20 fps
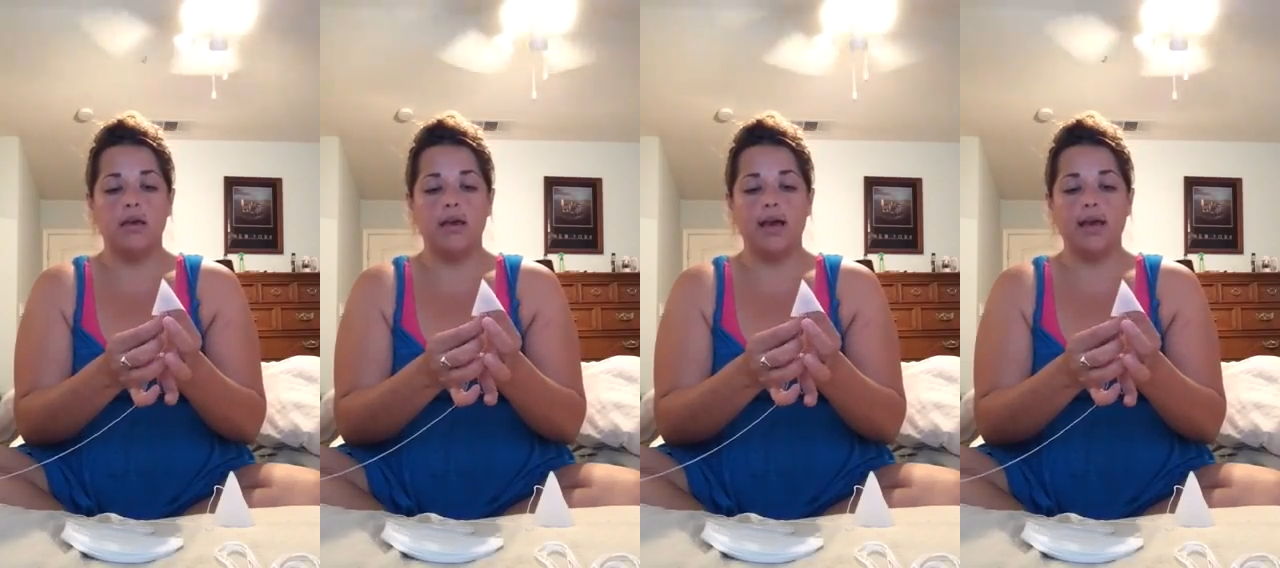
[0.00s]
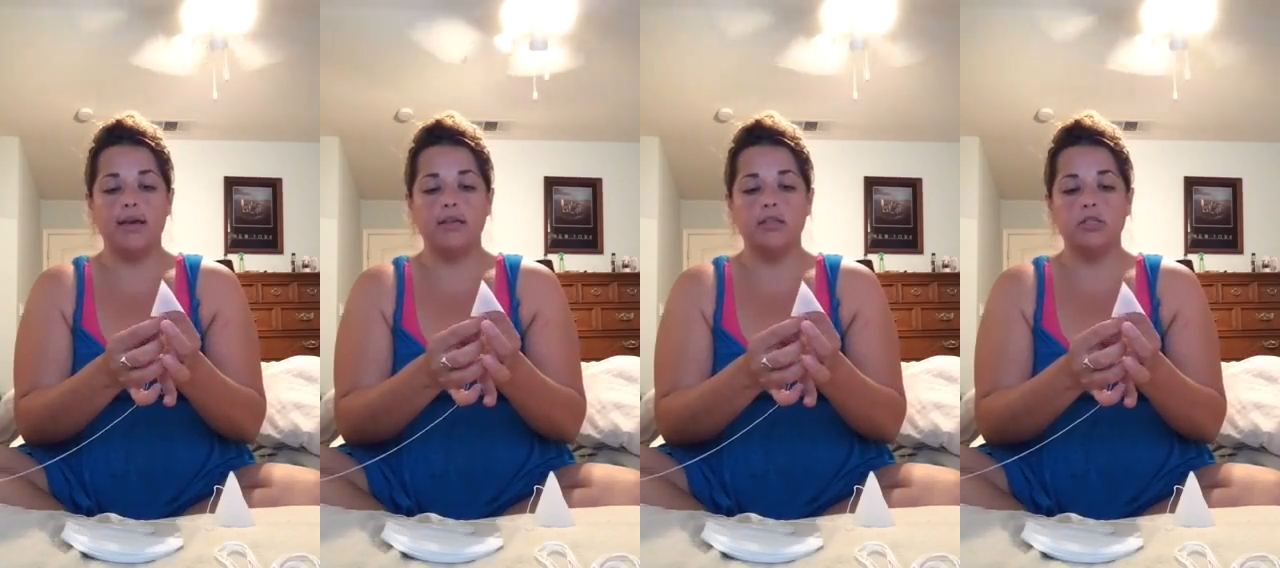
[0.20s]

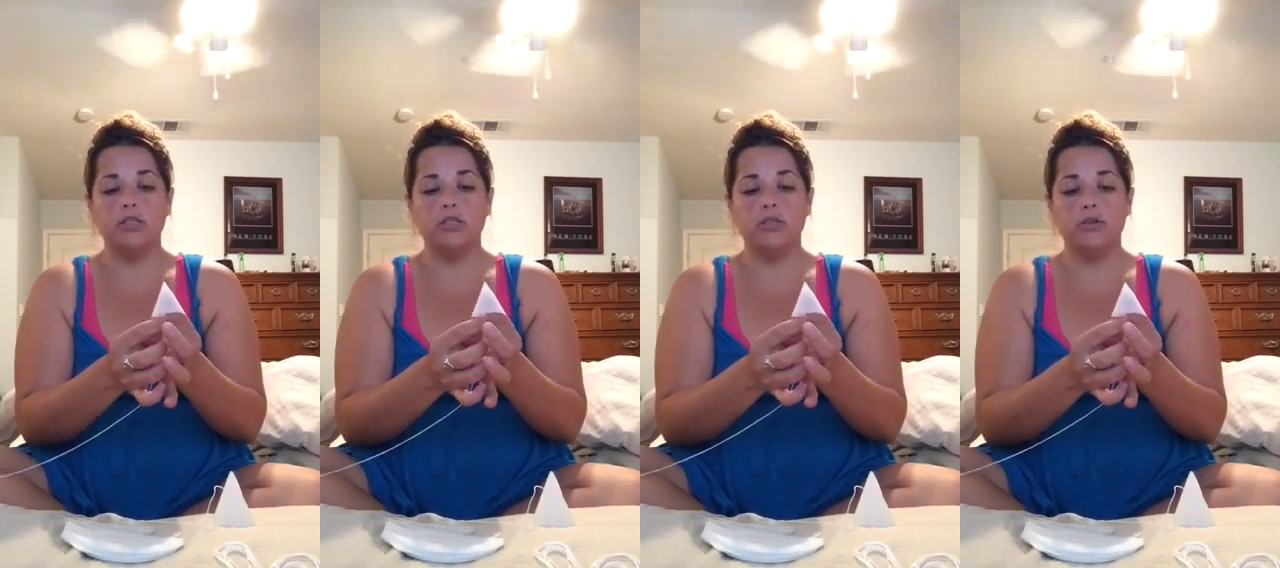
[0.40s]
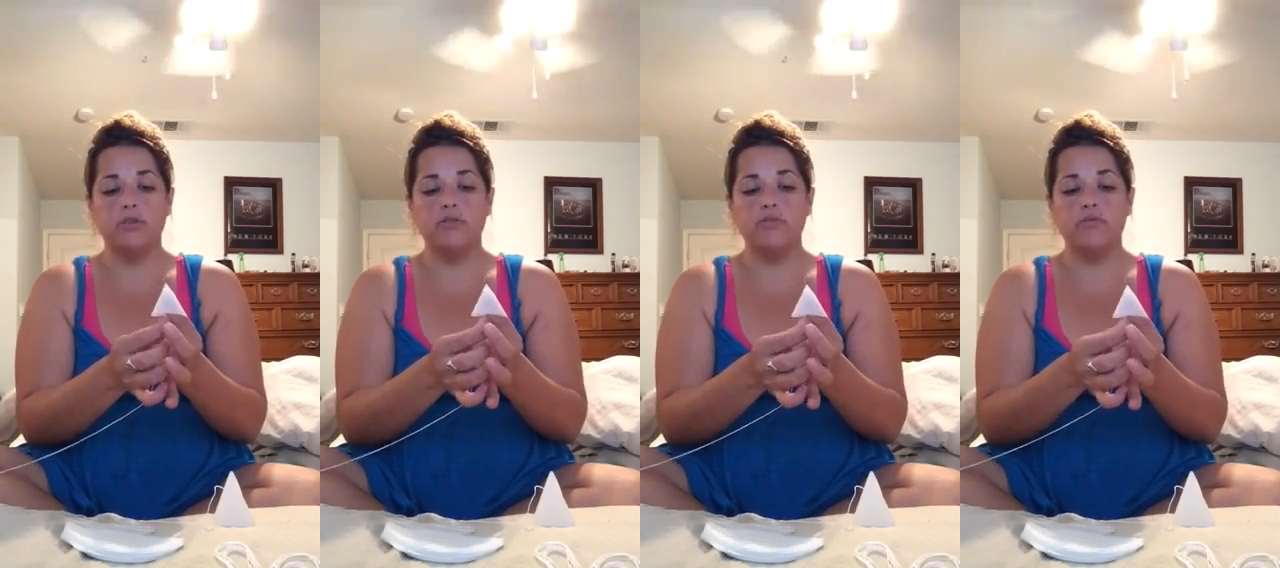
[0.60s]
at a
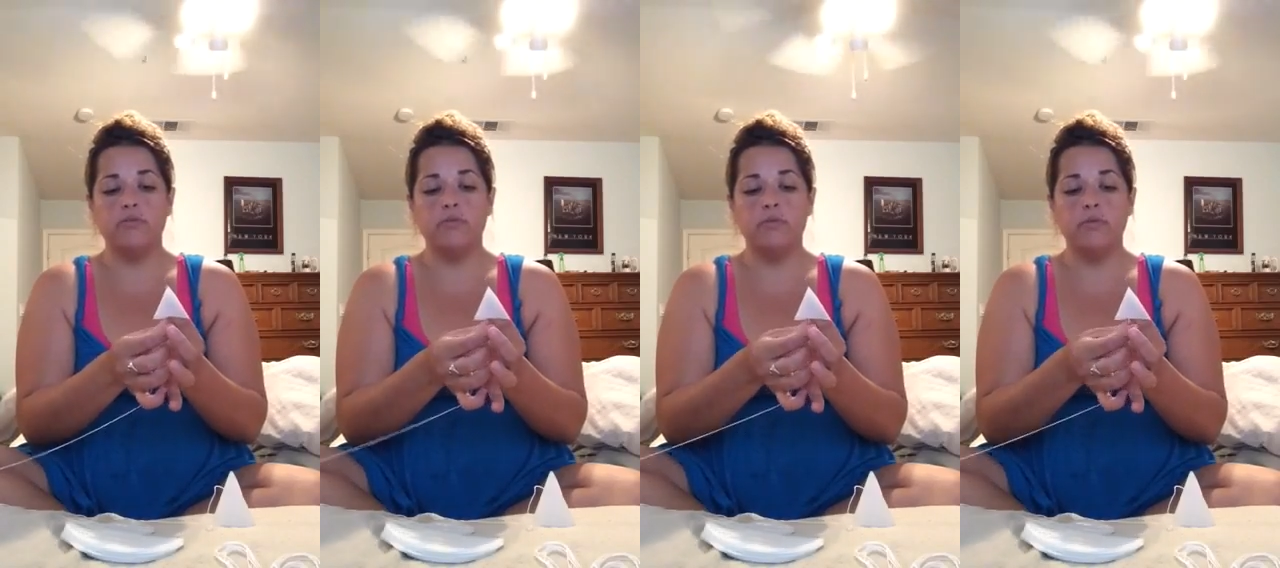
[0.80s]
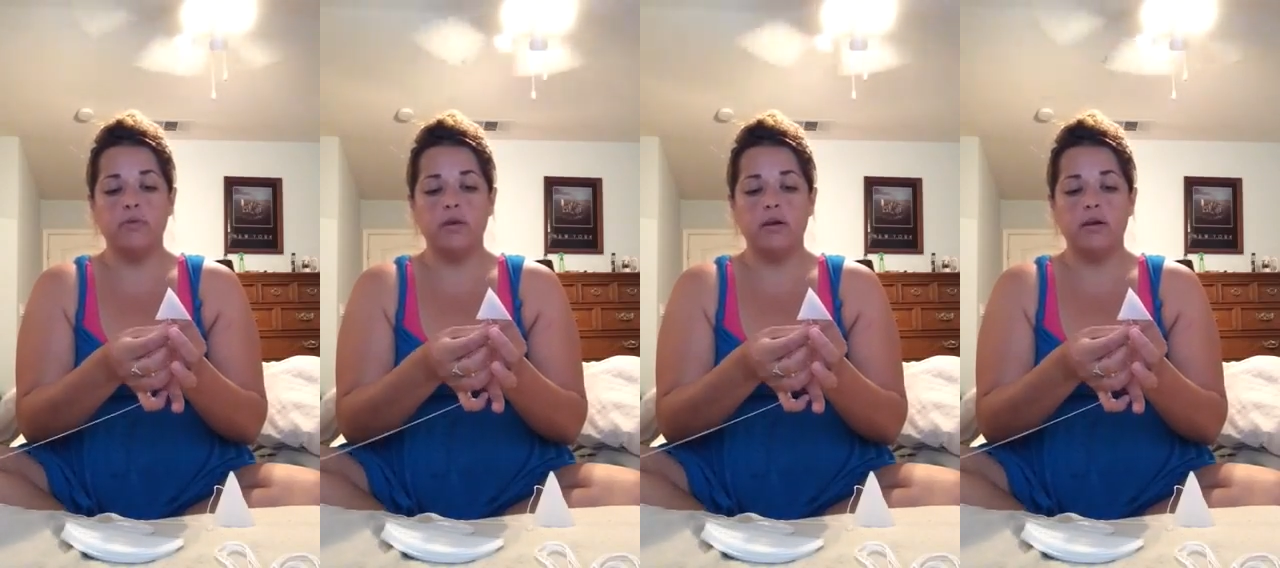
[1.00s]

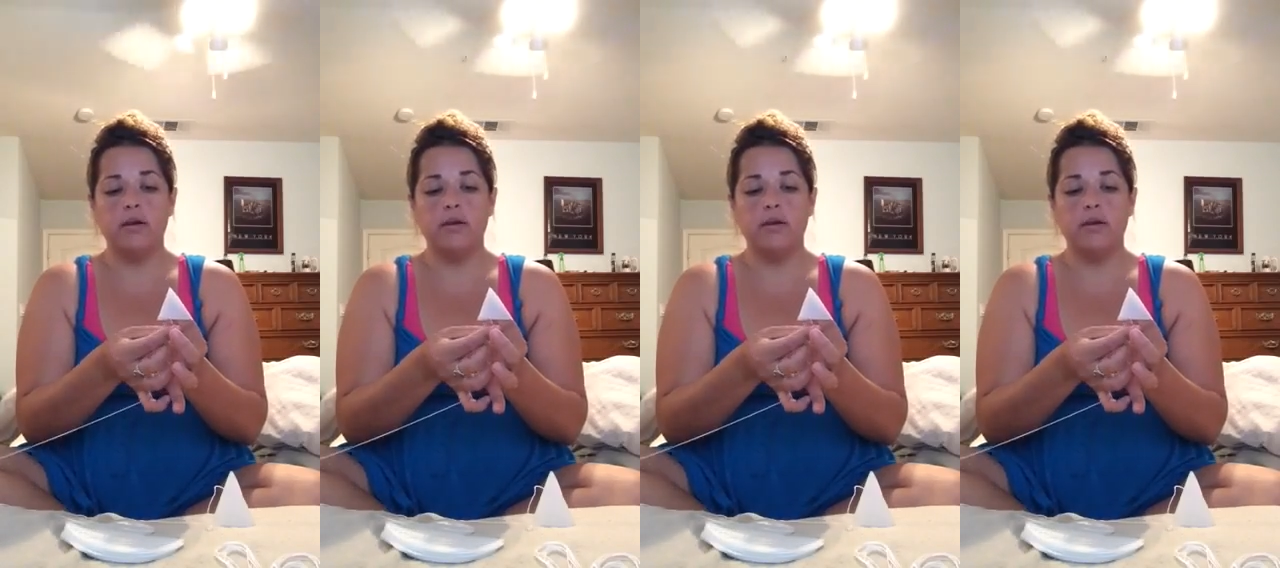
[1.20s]
certain,